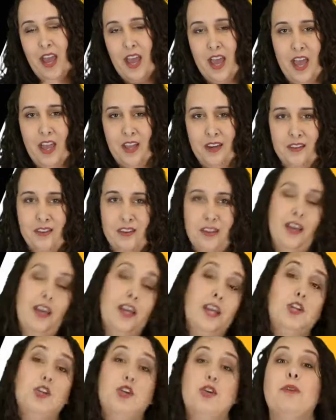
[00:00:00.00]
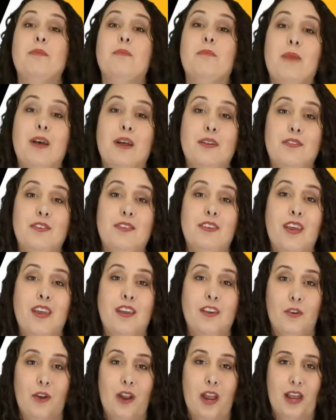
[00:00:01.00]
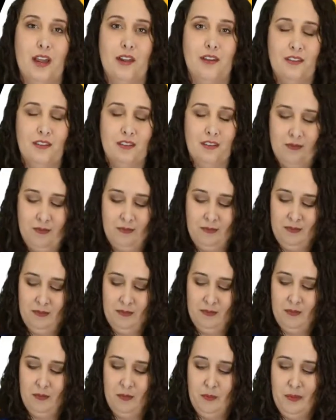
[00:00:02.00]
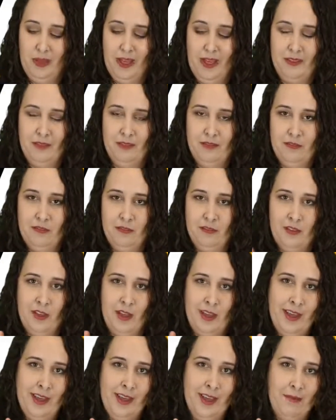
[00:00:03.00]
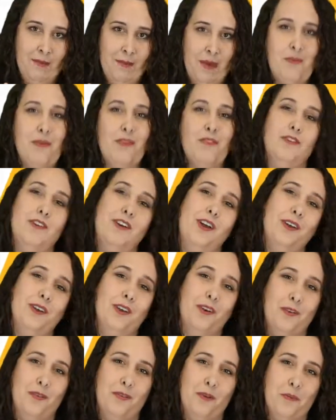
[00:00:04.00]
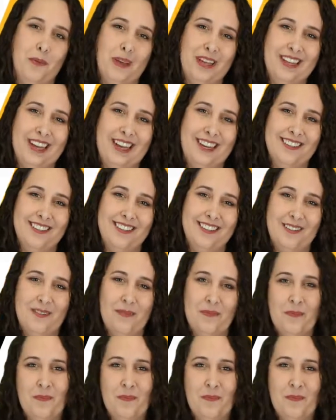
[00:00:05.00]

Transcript: and it shouldn't melt in your hands. Well, maybe for not under filming lights.